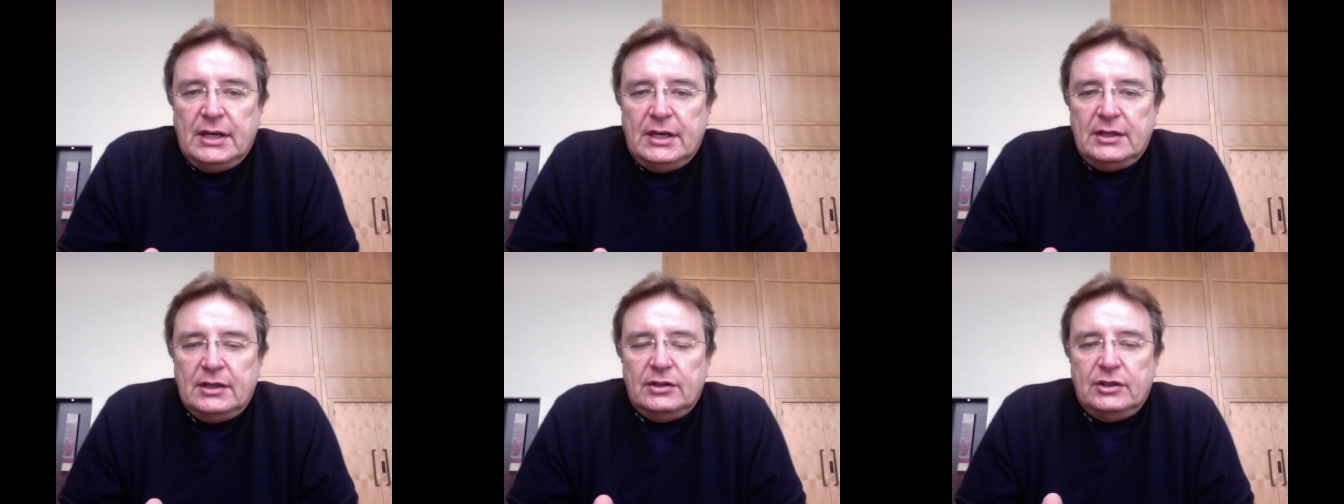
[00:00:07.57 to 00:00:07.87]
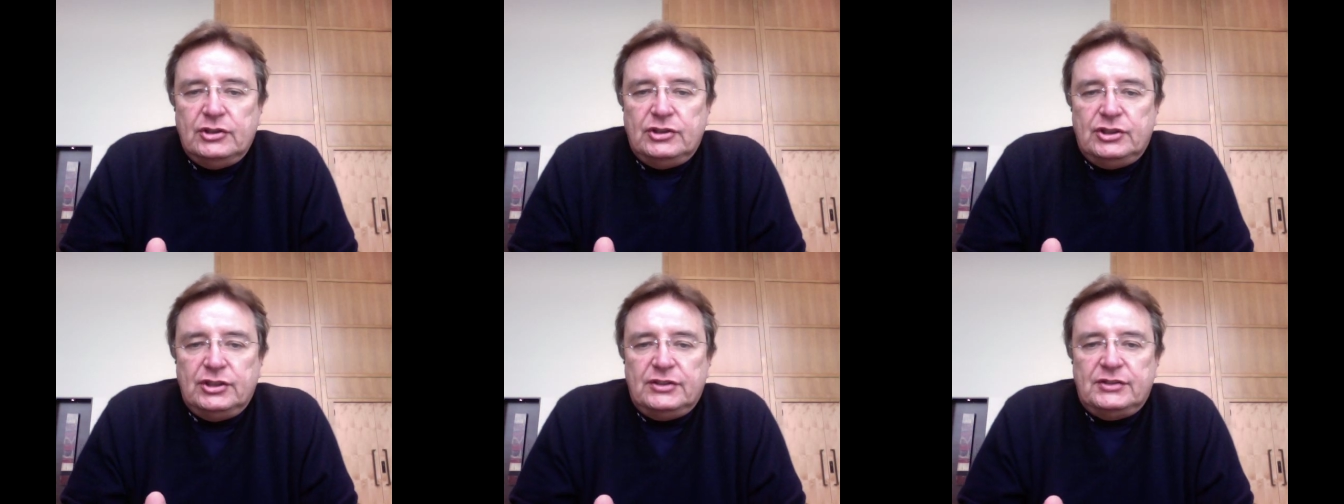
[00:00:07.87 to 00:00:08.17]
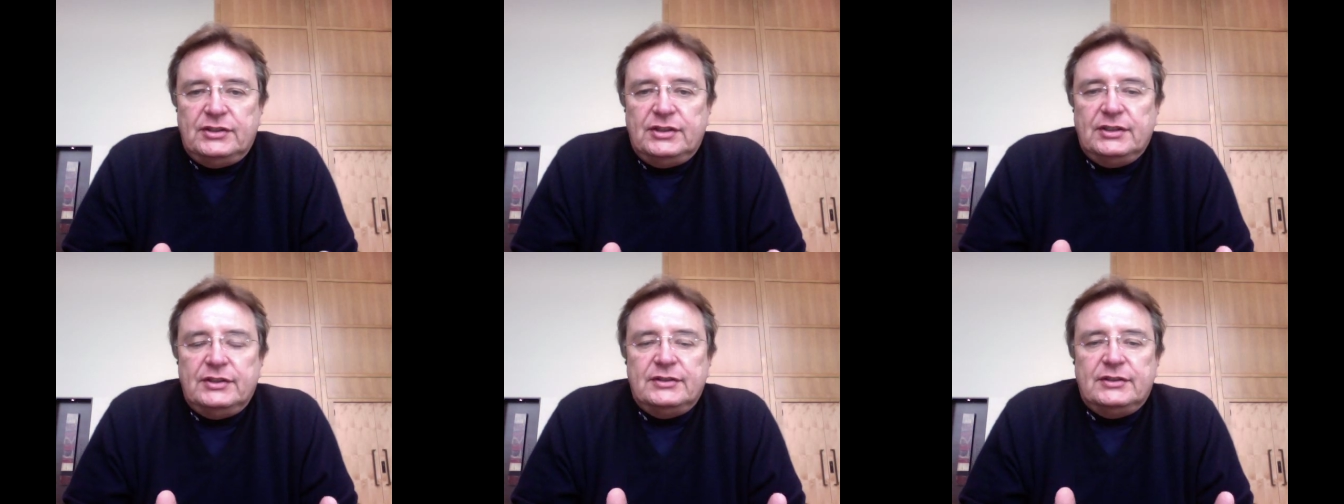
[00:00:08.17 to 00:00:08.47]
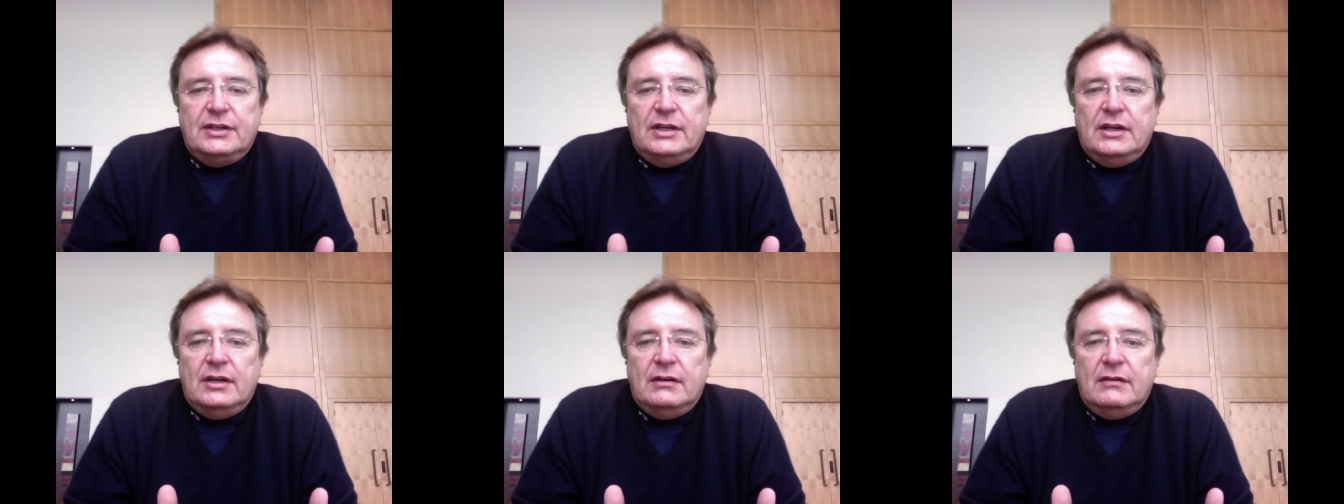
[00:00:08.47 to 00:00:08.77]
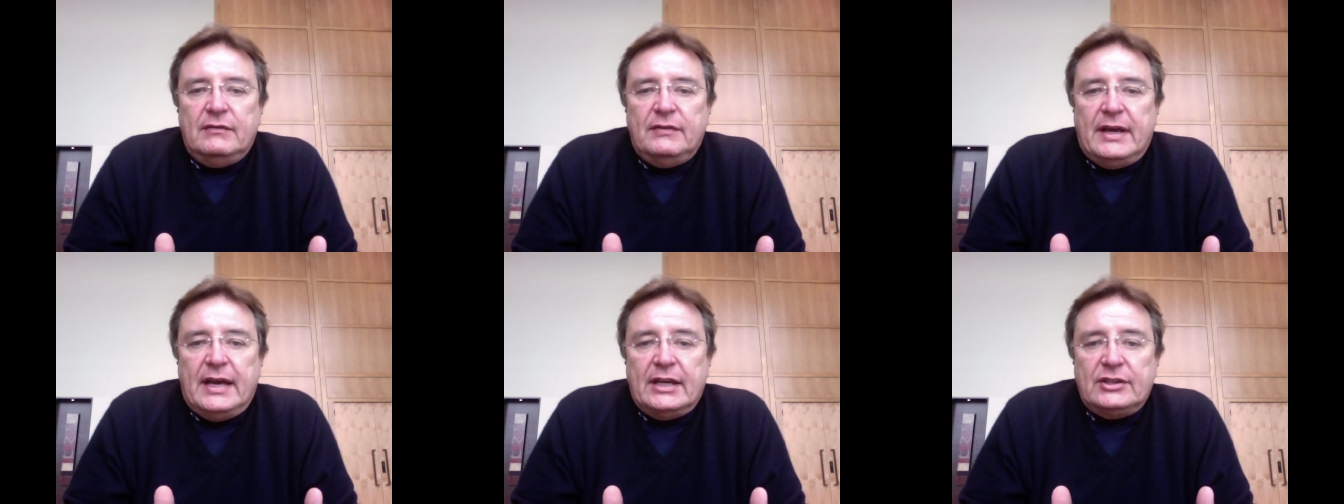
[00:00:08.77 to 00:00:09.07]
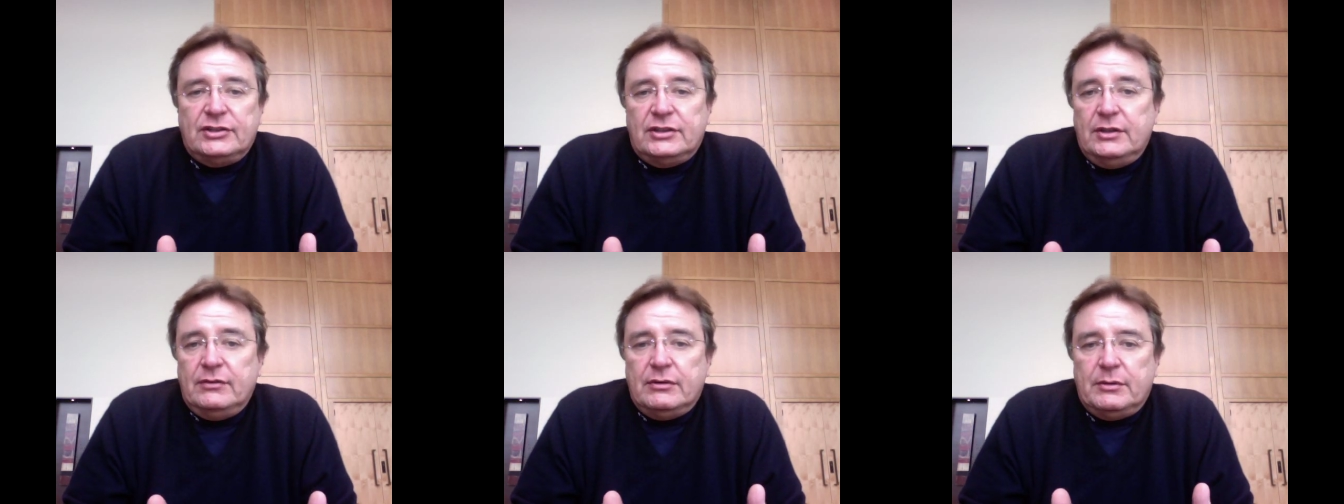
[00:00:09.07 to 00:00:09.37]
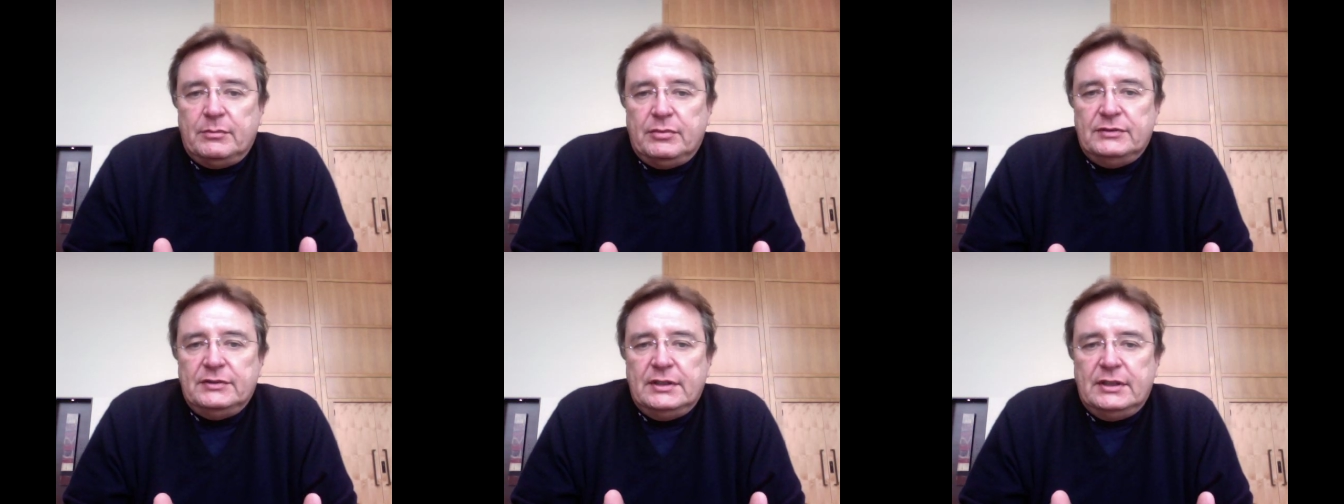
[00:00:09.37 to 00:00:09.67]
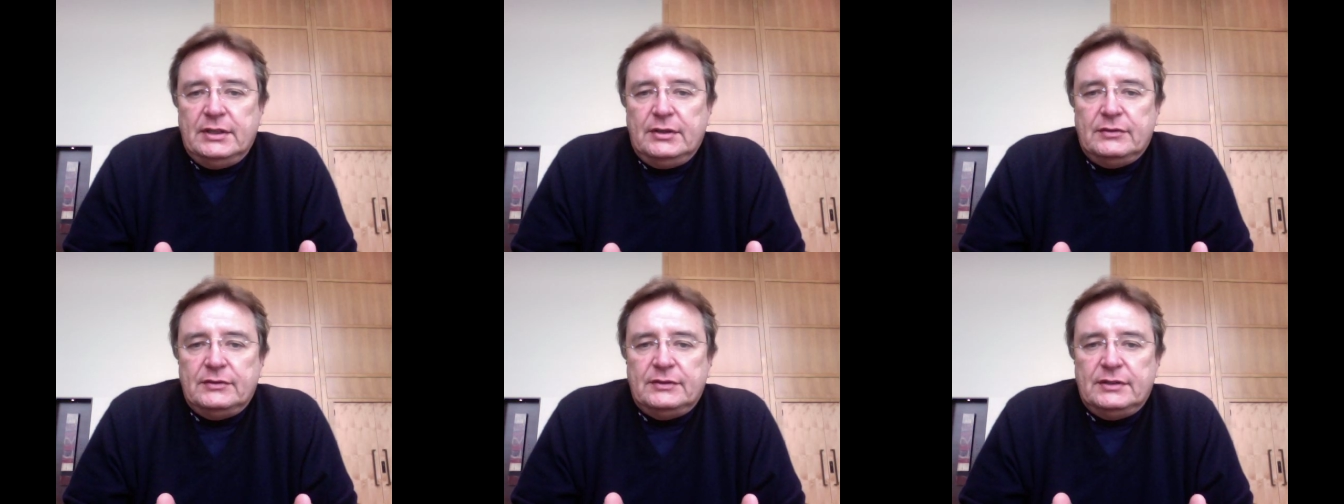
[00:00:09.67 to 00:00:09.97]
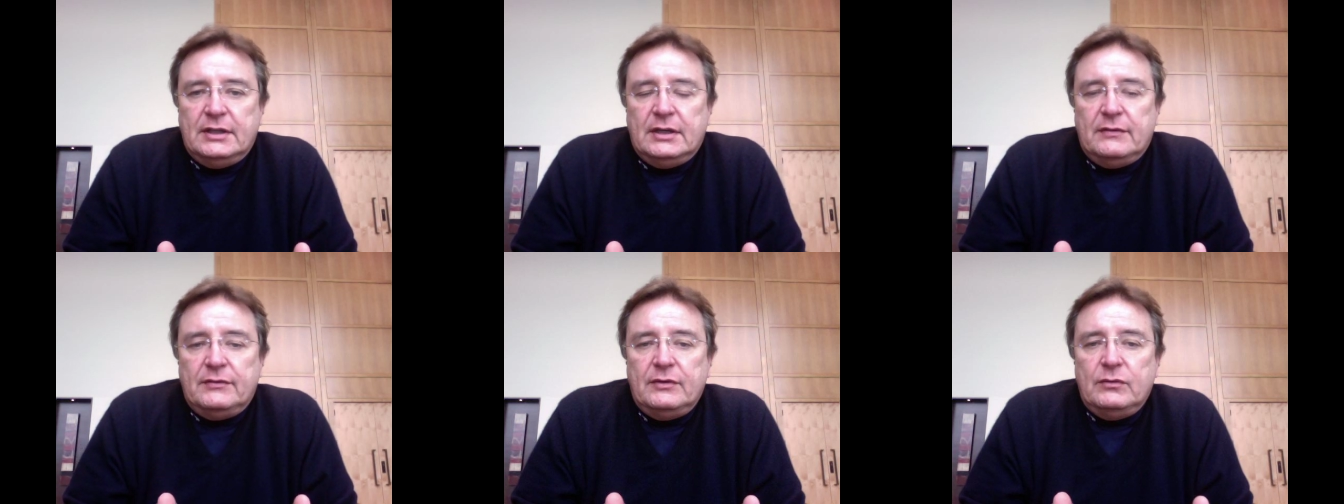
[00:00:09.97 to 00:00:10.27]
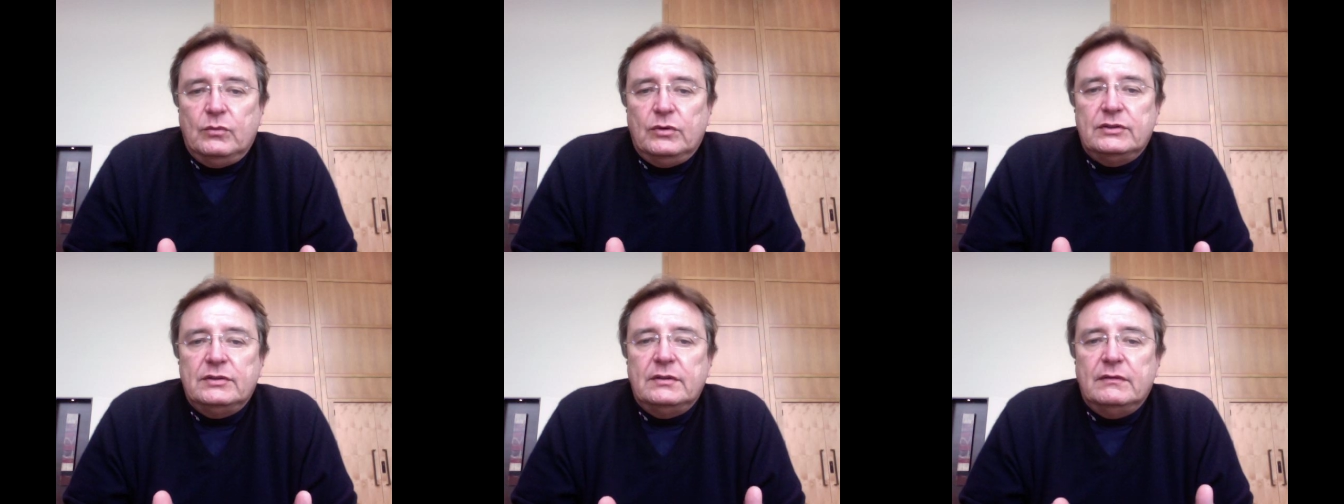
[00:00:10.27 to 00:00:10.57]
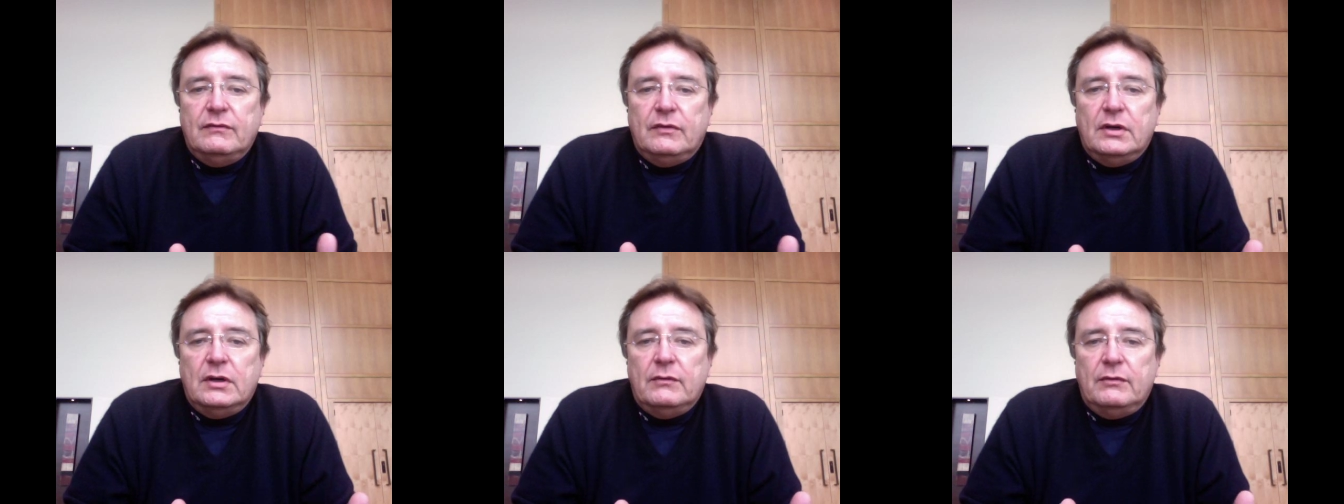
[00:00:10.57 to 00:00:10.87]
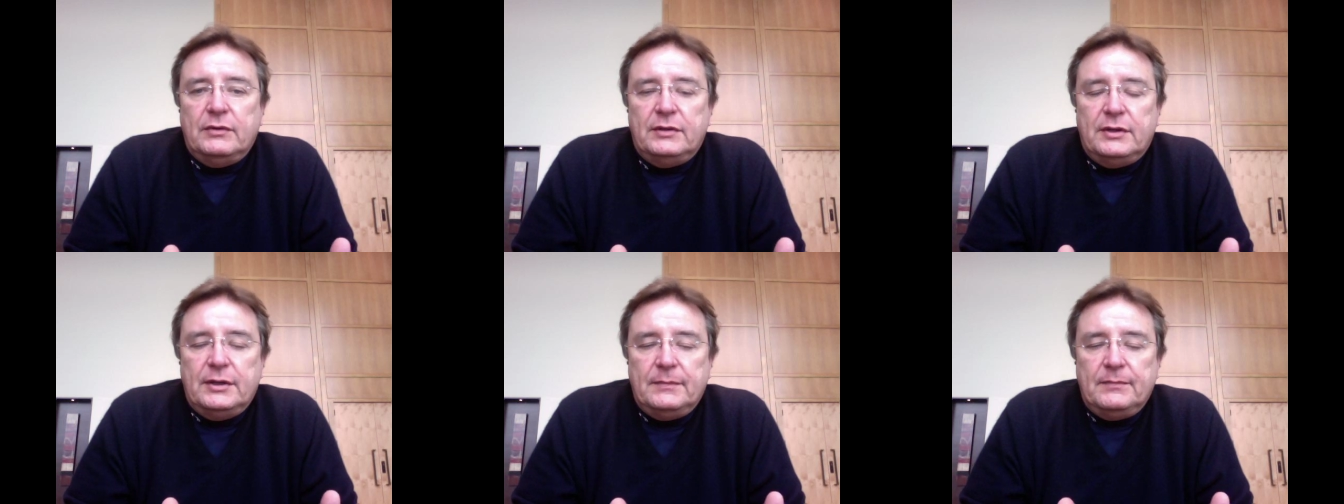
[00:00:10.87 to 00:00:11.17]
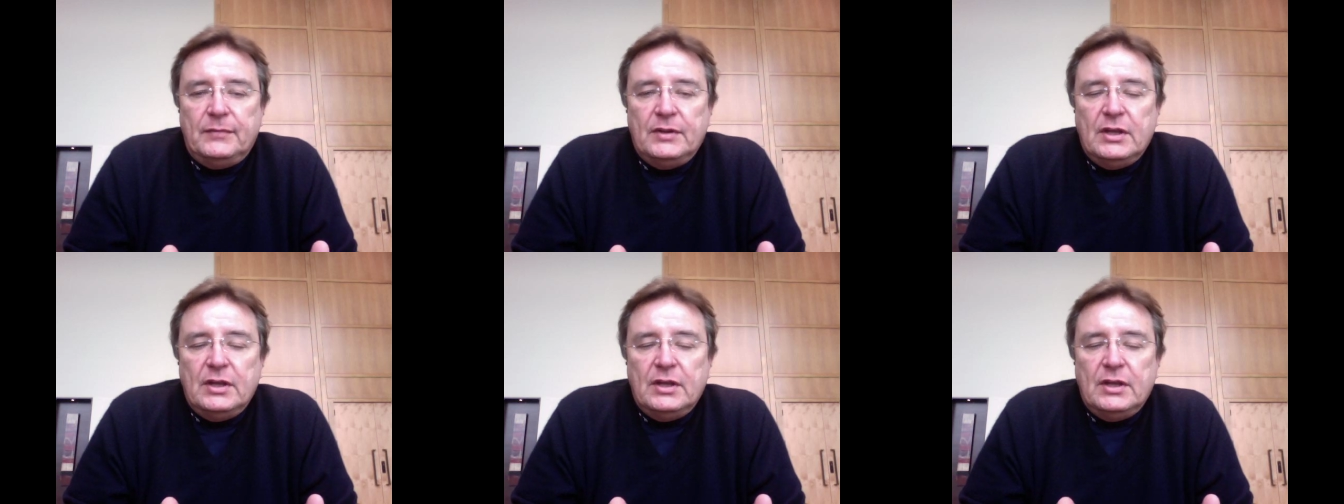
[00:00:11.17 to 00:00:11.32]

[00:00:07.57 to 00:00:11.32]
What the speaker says: the logistics of actually representing yourself and what's involved with it.